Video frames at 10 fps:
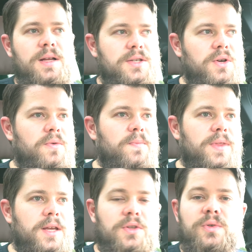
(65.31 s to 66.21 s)
So
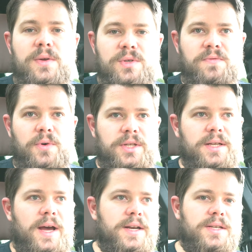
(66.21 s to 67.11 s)
in
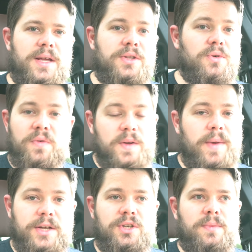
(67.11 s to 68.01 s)
2014, I decided to quit
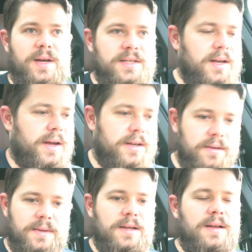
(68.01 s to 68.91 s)
my job. I said like,
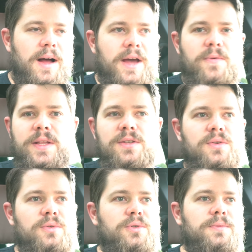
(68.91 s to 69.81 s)
I went
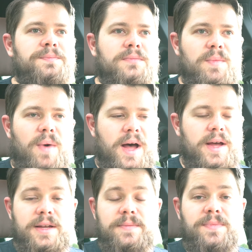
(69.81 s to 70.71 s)
to
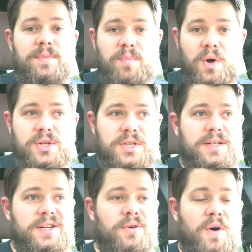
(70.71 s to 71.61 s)
my boss,
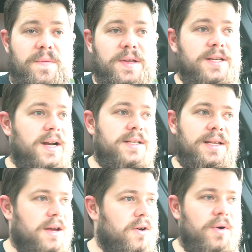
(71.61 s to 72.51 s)
you know, office and I said
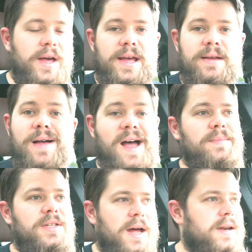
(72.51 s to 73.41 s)
like, okay,
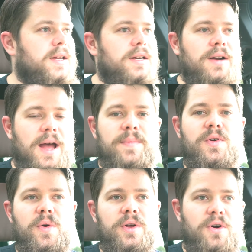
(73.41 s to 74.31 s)
I'm done here. I'm
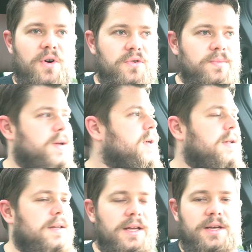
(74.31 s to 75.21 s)
going home,
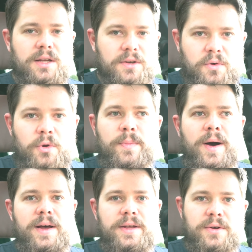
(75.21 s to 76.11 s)
like
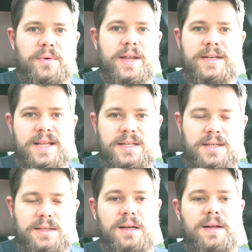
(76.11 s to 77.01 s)
goodbye, you know, and that's
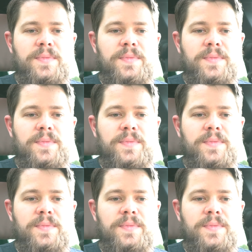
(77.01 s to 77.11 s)
it.